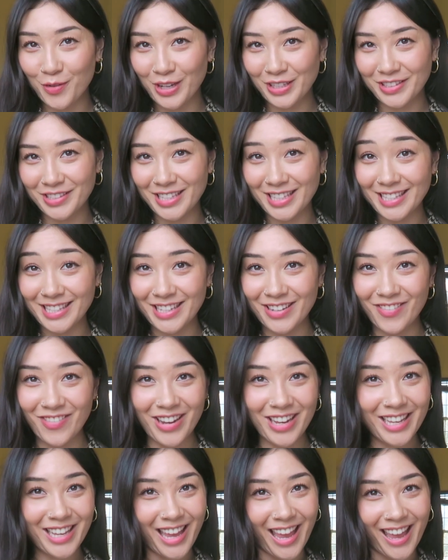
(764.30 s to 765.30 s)
wants to see
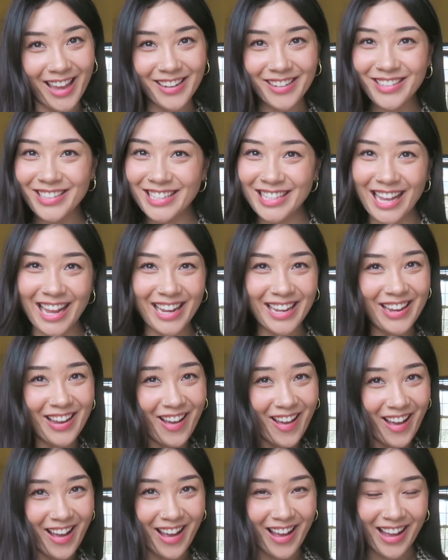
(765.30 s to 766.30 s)
what candles I
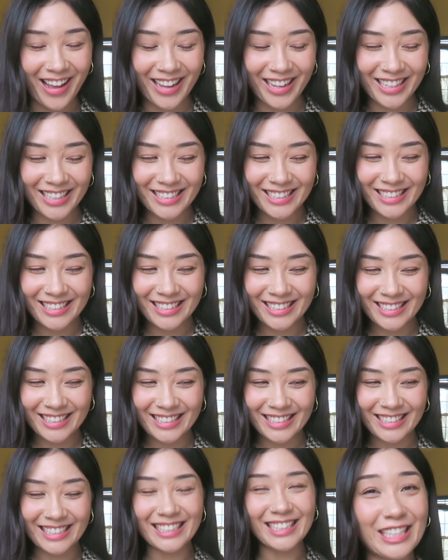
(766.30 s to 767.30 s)
got?
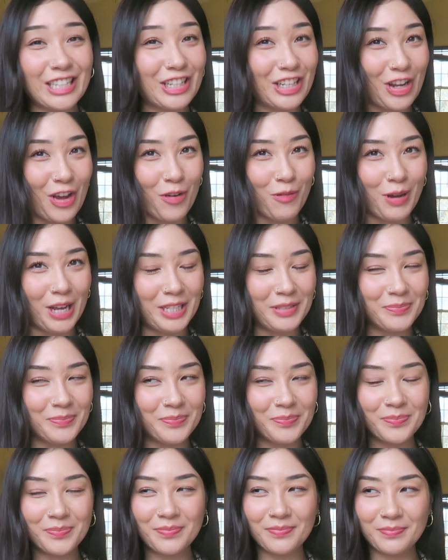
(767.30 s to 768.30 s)
No
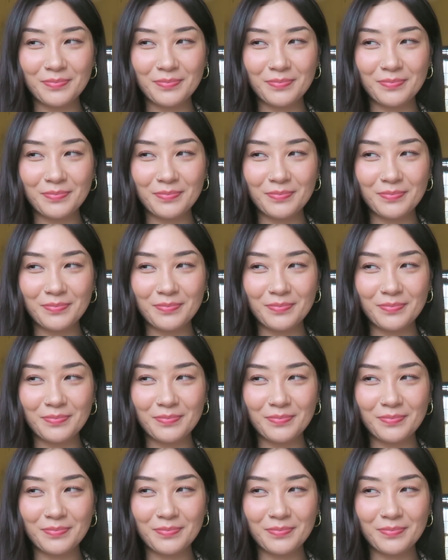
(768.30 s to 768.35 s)
one?